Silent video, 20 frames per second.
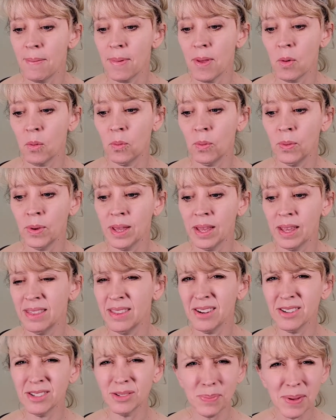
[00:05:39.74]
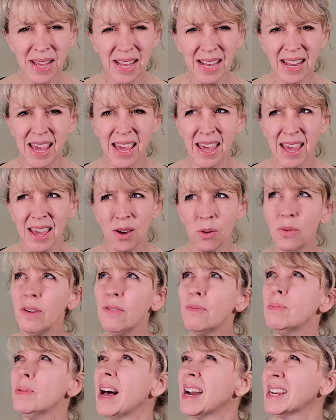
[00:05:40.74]
We've
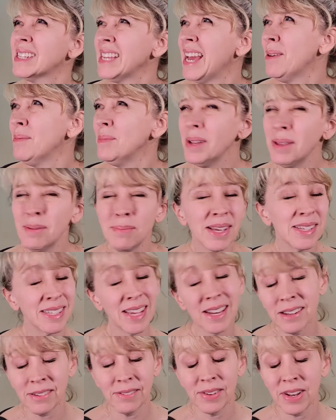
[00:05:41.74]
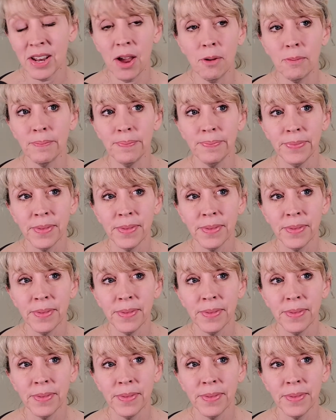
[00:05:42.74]
blocked how many bills? I don't even know.